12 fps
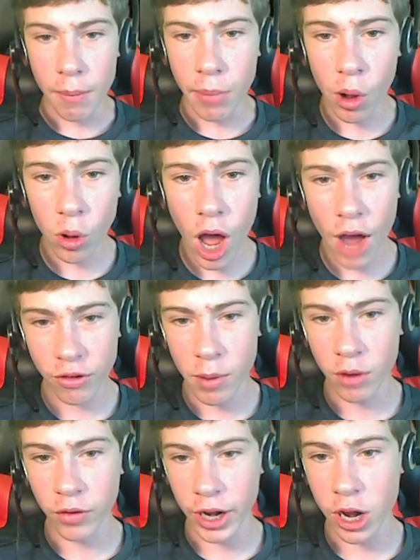pull off from
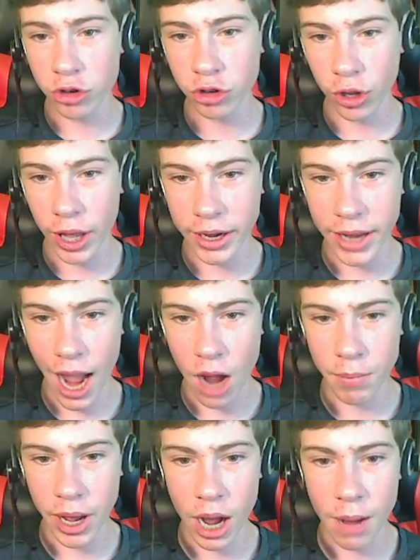over here to lay
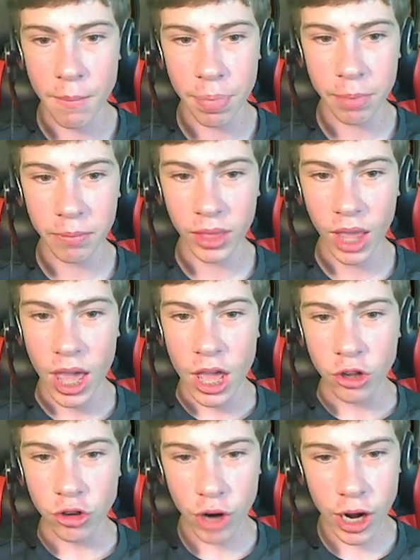down. But,
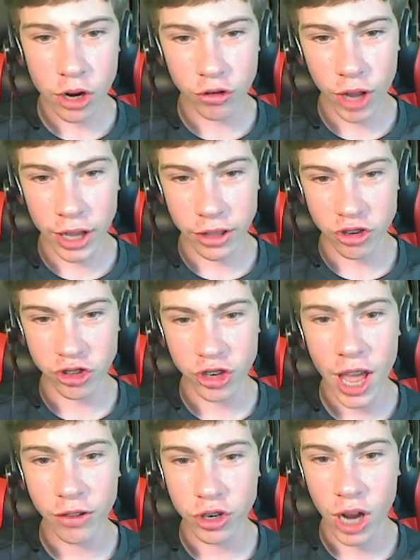so right here is, like, the
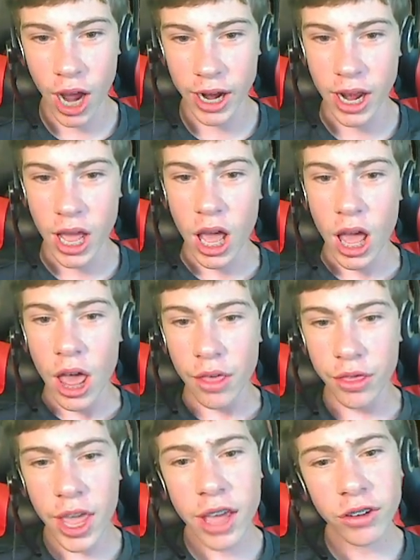chest you tied in.
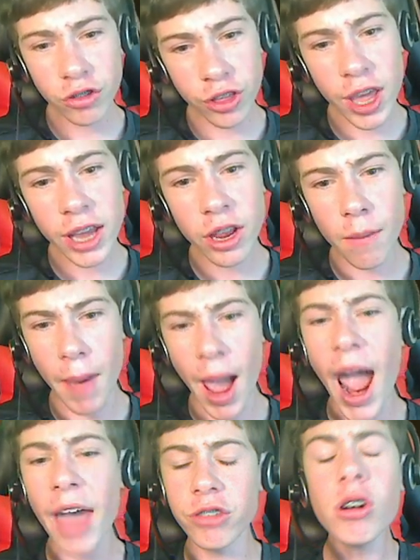This thing to the
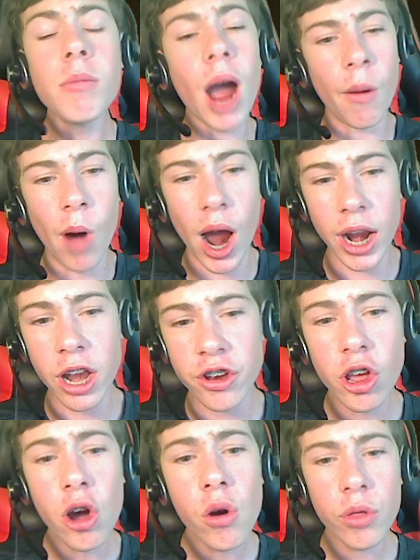bathroom, I wanted to
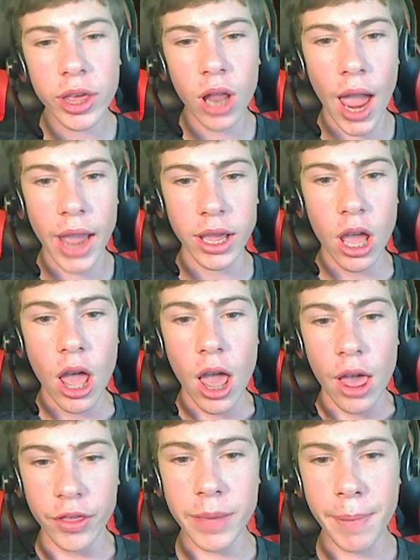do,
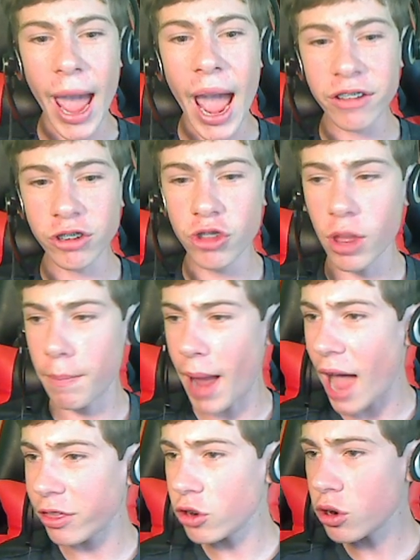the passage to the
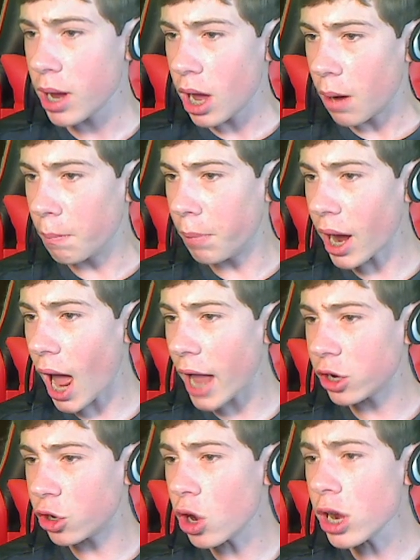bathroom, but
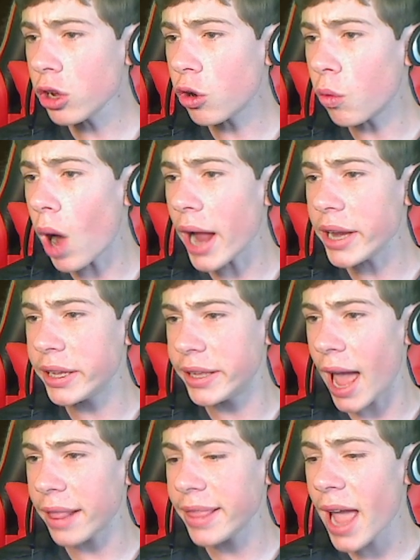I couldn't quite
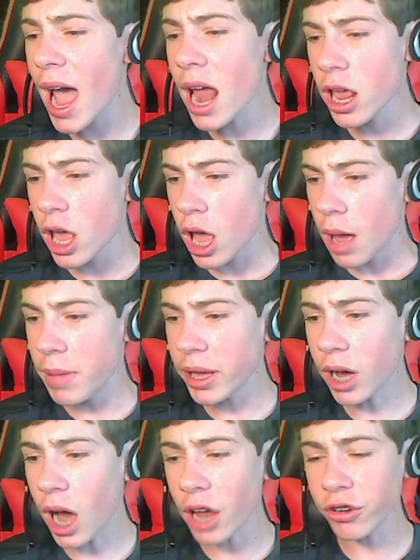get that,
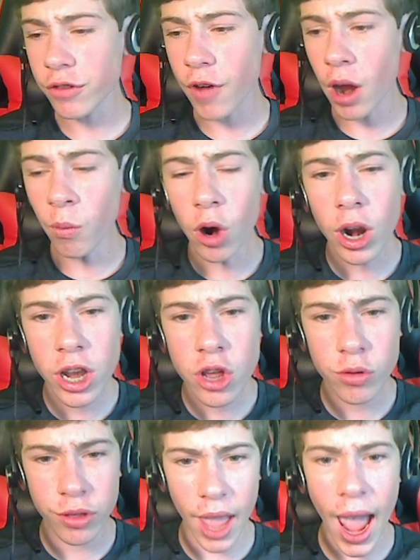because if I were to
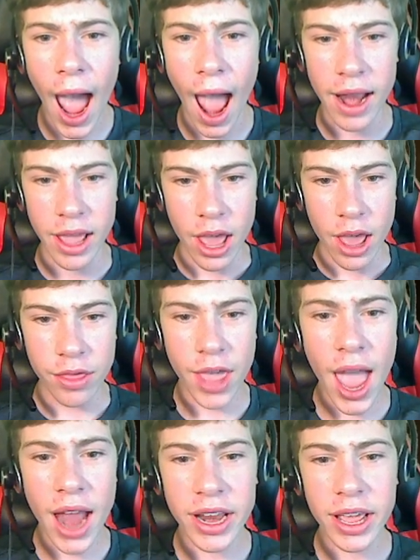do that,
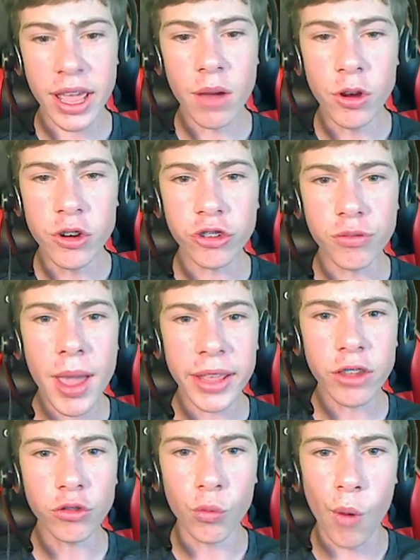then it would just
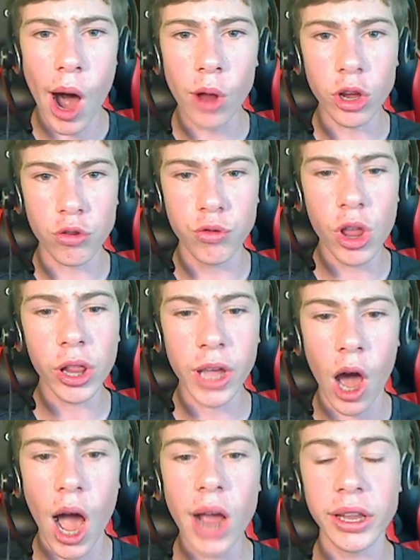make this wall look really
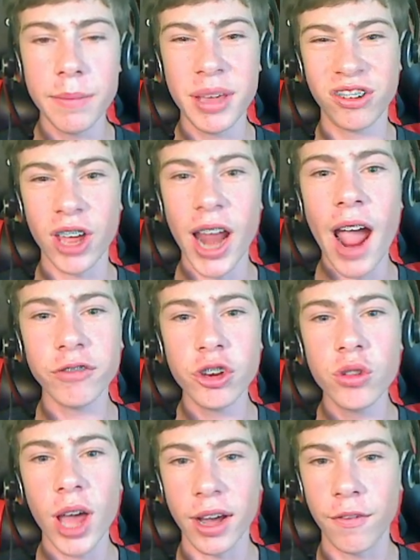ugly, because I'd have to
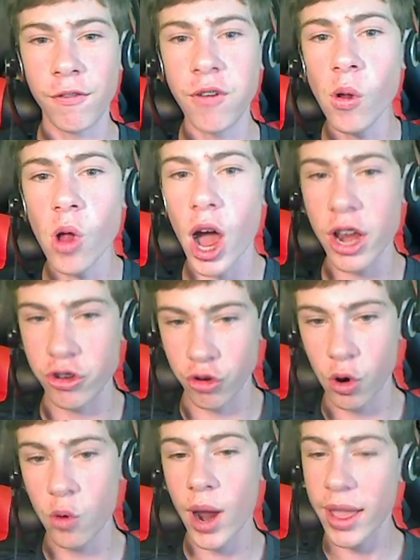do, like, a full-on
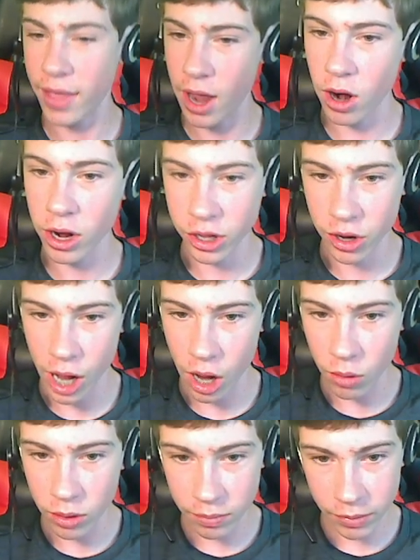doorway there, you
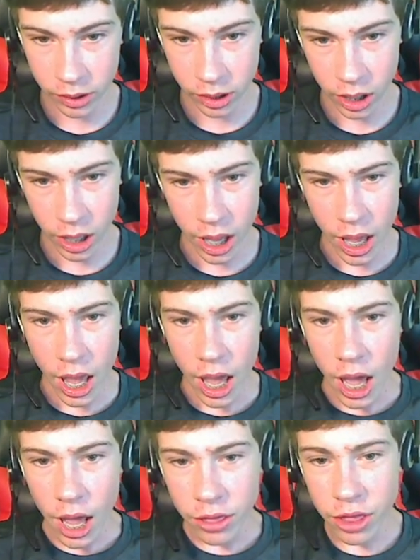know.
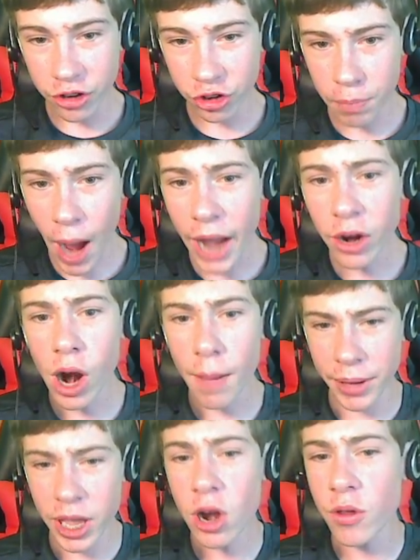The spider
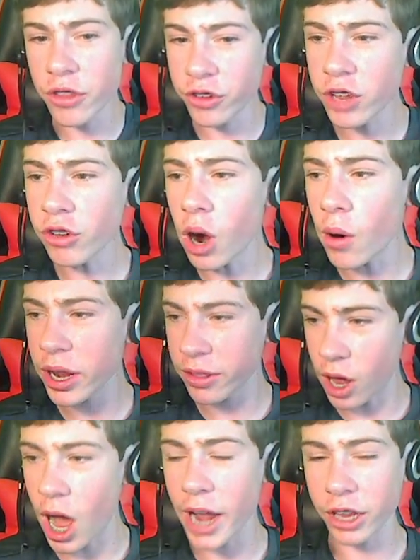up here, this is already
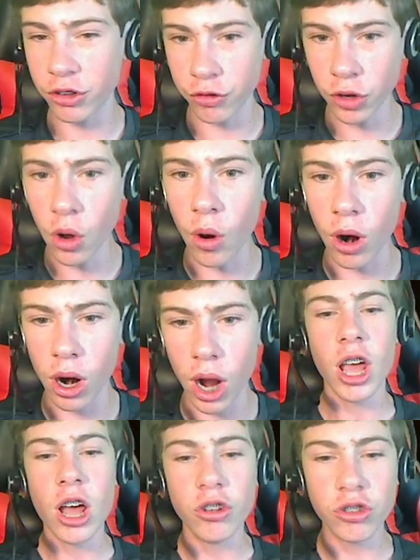the highest floor,
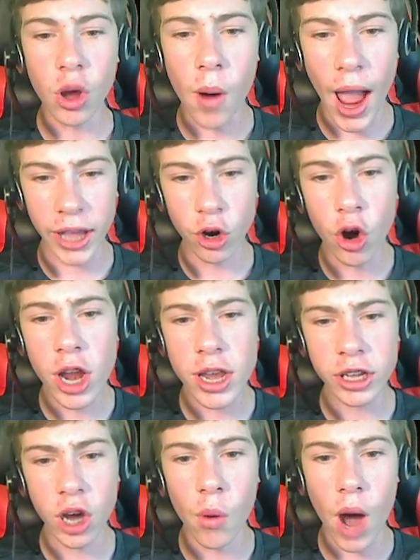so I
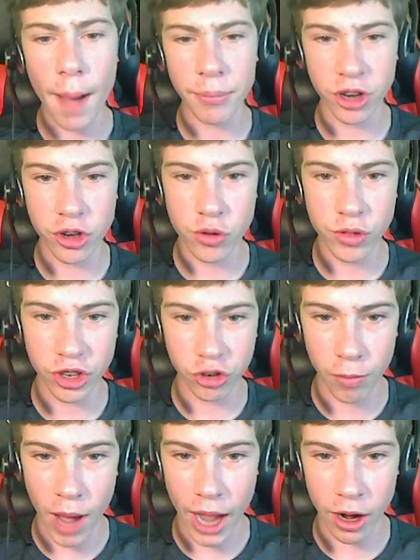couldn't go up to do the
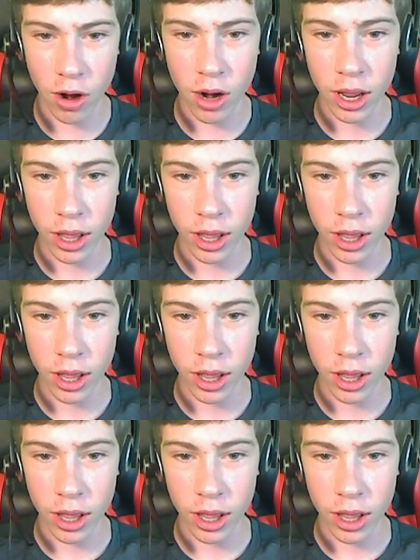spider.